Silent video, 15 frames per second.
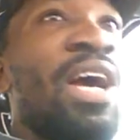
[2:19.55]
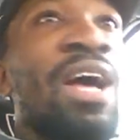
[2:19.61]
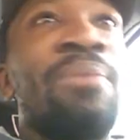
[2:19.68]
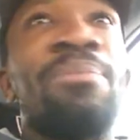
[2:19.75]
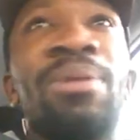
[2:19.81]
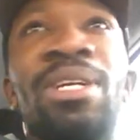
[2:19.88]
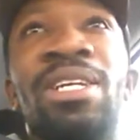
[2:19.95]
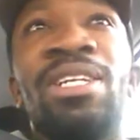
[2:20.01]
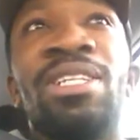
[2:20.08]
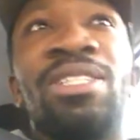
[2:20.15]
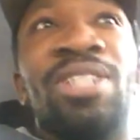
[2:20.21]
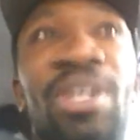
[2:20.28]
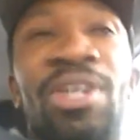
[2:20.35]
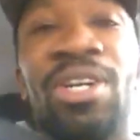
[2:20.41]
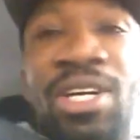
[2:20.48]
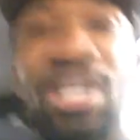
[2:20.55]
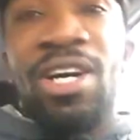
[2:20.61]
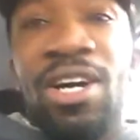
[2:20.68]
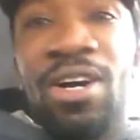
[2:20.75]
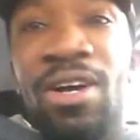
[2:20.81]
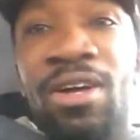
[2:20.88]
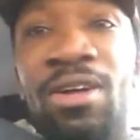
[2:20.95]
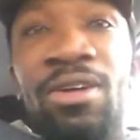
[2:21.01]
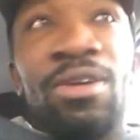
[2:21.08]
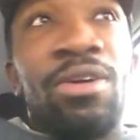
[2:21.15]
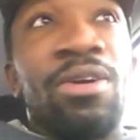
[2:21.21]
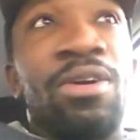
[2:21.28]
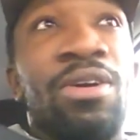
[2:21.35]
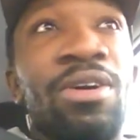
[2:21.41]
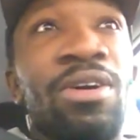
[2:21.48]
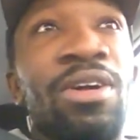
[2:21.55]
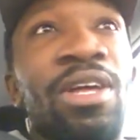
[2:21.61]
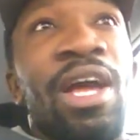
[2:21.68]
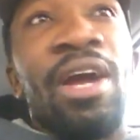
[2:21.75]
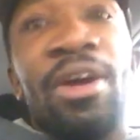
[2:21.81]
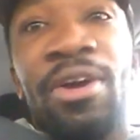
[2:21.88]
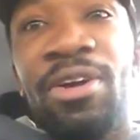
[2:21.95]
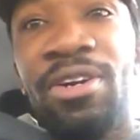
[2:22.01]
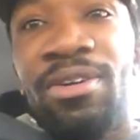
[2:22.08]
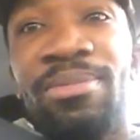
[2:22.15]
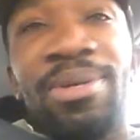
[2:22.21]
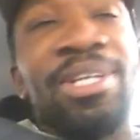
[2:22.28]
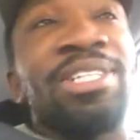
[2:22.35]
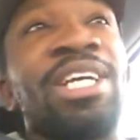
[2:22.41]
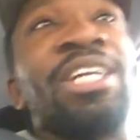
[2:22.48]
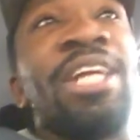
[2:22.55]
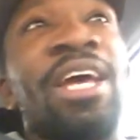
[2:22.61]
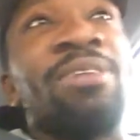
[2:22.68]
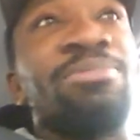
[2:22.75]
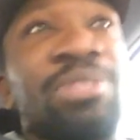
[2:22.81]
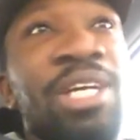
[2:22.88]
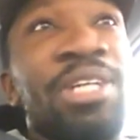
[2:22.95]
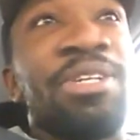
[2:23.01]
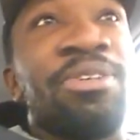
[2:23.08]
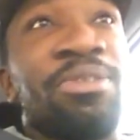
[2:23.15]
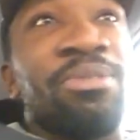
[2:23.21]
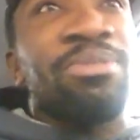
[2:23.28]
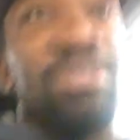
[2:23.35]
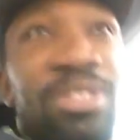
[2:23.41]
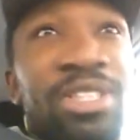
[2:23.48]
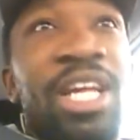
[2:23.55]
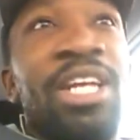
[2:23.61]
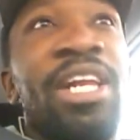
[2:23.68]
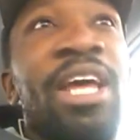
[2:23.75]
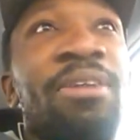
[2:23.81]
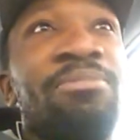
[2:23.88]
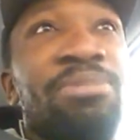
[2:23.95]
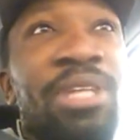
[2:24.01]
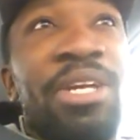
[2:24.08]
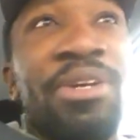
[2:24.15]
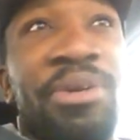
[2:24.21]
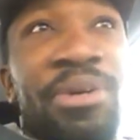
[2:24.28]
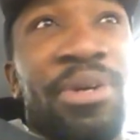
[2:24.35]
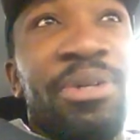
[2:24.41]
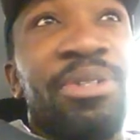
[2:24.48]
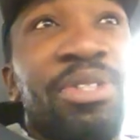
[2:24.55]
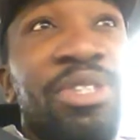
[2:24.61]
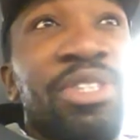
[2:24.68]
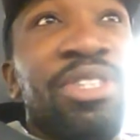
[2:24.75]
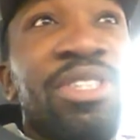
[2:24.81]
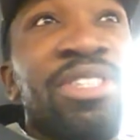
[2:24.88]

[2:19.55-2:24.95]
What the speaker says: I believe Derek Carr got hurt because that damn stadium cursed.